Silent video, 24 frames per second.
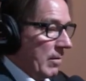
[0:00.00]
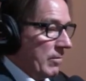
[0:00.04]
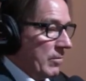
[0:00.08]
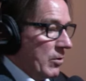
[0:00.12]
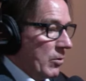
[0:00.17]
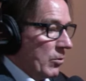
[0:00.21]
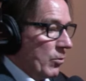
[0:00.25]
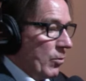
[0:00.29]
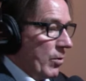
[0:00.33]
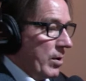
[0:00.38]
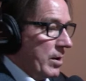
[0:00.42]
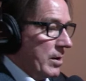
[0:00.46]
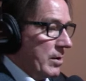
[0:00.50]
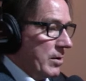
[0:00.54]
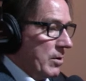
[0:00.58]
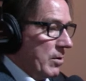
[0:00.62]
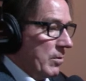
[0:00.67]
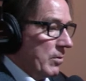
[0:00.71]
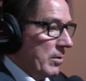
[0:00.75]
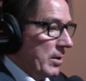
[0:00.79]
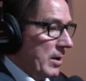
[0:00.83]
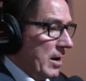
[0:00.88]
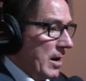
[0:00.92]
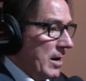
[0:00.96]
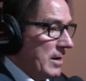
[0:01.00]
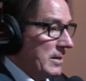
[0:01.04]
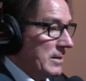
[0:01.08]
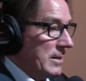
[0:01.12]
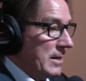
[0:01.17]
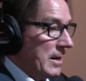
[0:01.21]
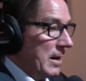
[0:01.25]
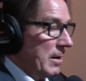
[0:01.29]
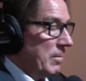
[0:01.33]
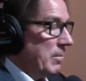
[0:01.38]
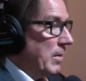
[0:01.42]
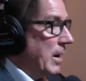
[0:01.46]
if you're creating your
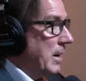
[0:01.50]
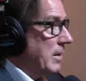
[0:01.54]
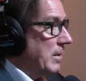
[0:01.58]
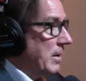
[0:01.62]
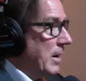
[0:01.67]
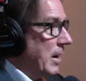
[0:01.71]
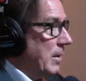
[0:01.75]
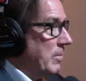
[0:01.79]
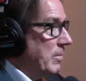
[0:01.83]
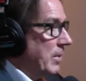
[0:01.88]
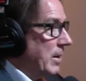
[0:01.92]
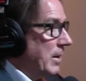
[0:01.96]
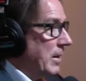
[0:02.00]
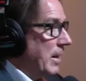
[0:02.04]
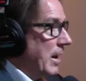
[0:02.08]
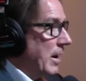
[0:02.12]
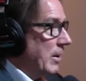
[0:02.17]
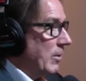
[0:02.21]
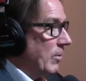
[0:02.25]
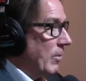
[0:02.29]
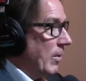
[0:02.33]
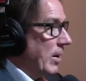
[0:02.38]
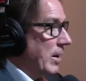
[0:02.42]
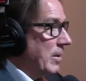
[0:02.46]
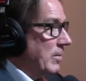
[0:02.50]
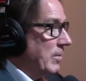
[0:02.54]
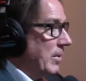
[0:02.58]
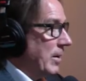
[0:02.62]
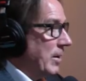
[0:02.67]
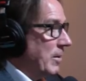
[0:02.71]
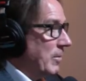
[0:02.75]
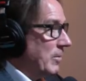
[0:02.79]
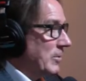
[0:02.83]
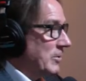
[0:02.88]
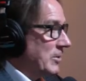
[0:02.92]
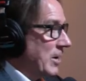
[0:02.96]
content, it might not be that great.
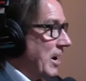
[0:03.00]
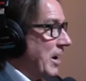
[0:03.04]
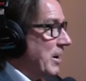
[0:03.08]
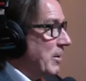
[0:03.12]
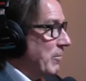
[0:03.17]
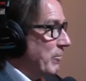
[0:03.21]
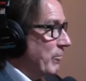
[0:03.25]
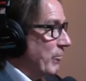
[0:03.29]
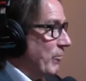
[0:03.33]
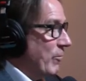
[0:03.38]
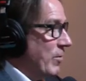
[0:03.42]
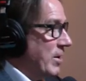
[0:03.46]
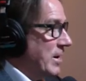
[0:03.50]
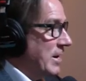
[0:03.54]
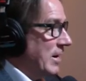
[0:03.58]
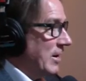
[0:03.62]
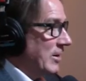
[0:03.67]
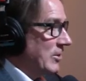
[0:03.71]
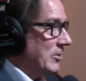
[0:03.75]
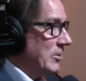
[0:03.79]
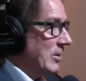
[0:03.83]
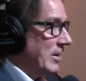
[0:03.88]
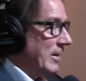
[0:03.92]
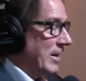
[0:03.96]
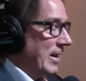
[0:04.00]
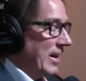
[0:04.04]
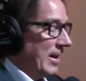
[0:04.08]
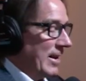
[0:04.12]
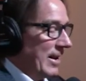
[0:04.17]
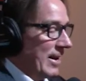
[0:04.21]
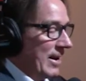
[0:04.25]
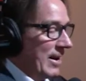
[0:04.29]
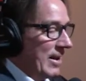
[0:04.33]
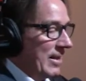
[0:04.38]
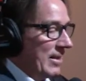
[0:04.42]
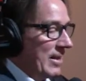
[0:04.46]
and it was kind of free-ish right,
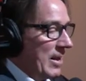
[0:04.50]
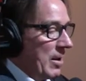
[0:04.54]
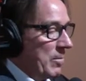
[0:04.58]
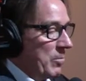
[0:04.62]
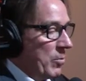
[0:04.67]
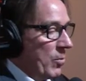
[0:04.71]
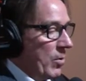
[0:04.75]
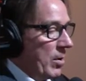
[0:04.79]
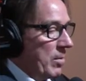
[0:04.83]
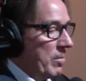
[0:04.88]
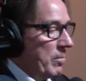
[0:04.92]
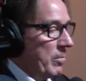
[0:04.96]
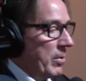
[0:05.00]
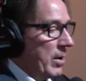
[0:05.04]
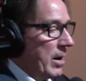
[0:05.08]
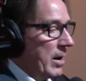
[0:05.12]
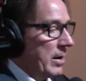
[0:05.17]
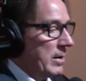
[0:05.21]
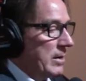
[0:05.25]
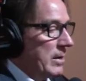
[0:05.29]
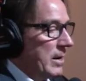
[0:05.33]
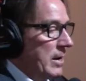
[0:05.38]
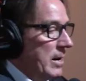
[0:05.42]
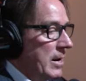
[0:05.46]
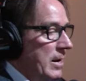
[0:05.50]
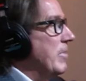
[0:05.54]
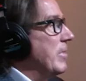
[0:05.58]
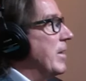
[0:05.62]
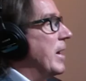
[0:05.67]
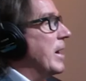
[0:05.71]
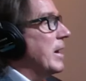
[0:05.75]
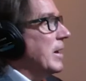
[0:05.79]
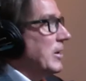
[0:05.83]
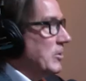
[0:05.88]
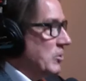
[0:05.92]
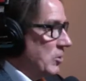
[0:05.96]
at, right. that point. But,
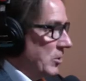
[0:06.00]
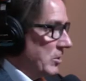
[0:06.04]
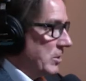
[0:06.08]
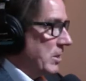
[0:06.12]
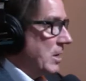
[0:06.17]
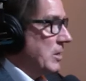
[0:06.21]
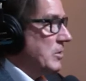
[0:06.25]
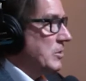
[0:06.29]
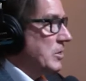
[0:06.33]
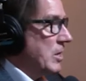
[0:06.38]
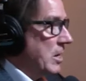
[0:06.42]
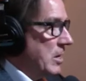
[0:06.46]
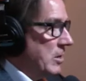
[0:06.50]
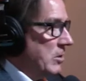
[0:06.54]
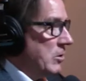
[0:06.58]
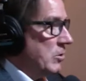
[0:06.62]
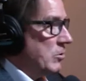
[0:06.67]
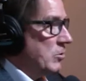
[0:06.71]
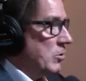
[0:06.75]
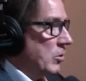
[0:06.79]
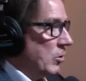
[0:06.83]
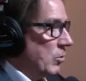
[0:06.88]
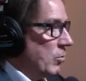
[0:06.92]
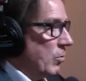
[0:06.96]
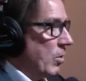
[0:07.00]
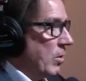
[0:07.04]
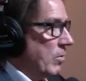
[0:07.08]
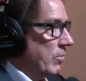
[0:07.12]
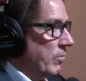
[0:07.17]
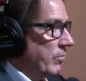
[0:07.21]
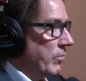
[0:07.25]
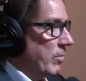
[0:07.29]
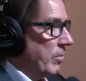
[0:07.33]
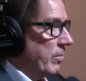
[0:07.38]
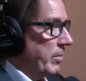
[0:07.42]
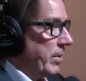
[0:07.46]
and then it just continued to
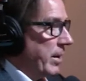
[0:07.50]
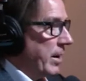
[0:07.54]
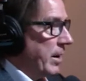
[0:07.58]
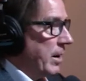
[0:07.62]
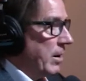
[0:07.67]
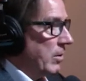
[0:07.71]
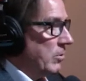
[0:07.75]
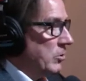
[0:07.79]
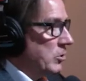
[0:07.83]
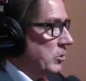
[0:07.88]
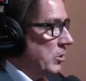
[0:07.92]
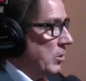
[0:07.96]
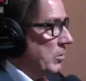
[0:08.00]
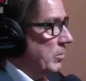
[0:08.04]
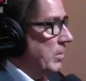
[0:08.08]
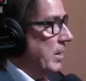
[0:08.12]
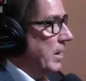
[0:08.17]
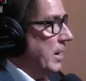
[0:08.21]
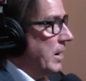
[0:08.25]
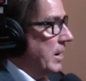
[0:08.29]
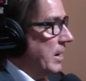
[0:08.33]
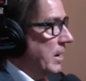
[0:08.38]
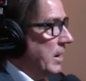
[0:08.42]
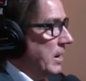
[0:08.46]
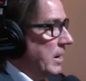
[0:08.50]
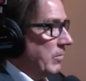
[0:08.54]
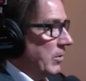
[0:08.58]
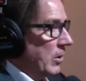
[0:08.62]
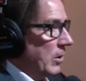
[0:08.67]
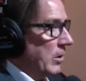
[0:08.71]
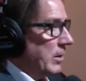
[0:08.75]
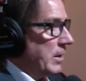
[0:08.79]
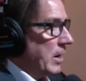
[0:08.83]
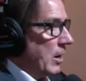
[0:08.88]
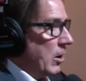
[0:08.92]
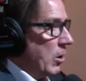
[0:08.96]
grow from there. So, yeah. you know,
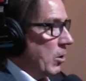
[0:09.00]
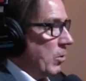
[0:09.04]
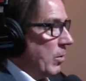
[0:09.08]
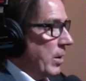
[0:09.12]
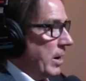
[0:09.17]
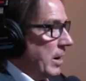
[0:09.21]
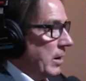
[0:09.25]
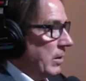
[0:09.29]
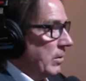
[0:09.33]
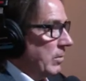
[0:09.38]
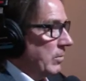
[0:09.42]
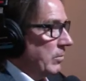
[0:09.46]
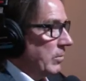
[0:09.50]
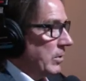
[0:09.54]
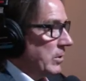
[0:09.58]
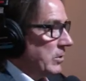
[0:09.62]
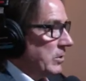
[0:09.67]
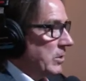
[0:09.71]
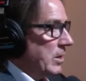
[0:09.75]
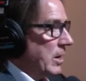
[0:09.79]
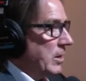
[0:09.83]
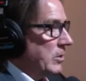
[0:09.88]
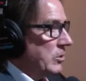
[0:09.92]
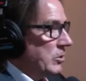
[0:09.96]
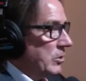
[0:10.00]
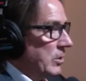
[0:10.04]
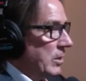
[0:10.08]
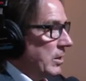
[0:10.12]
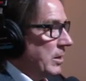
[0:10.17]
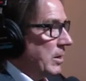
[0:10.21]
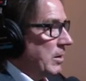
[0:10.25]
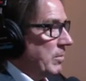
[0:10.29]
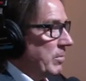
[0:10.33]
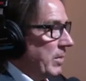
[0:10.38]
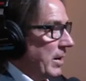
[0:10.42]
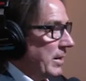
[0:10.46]
if you look at 08
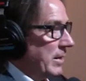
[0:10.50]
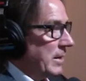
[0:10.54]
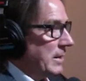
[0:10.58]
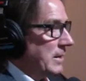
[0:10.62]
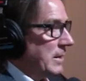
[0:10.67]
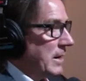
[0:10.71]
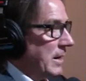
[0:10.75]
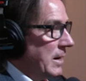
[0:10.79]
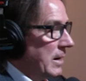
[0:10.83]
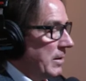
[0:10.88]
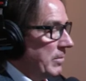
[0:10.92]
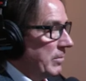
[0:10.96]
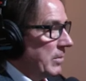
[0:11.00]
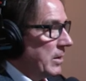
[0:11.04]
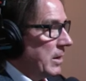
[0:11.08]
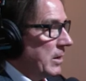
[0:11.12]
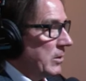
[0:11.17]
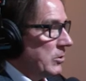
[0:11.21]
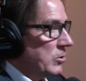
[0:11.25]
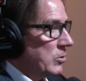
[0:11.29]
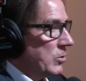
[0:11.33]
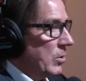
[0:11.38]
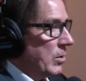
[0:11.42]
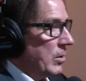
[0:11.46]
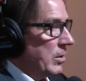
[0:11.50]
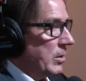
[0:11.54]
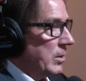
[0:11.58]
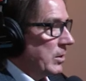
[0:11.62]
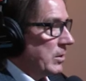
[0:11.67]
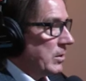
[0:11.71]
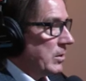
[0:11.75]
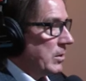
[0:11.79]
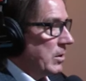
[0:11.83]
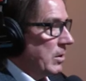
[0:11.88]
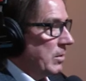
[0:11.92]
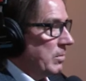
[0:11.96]
recession and by the time things started
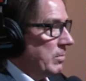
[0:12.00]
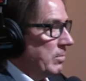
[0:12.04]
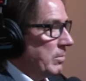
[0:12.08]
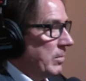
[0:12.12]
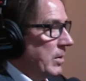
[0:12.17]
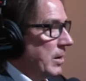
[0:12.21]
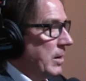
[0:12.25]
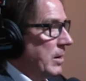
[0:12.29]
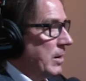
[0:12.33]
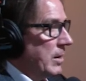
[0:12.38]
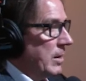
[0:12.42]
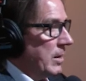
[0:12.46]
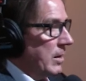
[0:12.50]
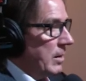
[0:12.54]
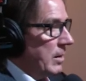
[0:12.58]
to come